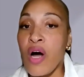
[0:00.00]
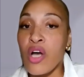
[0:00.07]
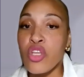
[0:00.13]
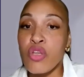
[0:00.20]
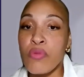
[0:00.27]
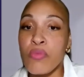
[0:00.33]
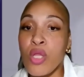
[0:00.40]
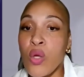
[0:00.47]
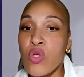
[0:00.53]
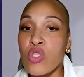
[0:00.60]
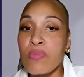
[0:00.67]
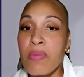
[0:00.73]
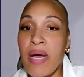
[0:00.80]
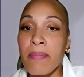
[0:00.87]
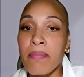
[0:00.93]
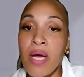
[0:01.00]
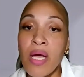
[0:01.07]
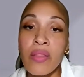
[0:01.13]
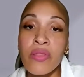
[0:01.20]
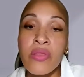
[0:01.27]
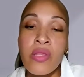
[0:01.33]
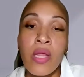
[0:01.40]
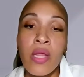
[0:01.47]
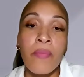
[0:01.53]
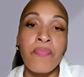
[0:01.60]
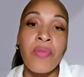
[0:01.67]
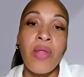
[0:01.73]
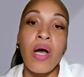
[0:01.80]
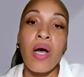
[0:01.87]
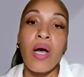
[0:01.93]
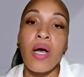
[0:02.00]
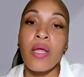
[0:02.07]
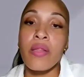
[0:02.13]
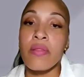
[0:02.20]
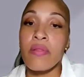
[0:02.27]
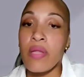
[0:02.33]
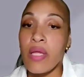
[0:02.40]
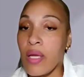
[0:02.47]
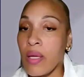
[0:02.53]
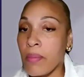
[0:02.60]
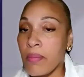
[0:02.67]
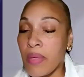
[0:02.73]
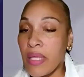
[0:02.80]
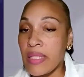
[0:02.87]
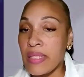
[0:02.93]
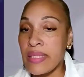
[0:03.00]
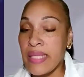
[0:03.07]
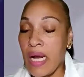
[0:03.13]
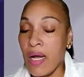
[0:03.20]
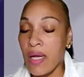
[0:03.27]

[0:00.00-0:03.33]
the volume closed by month, the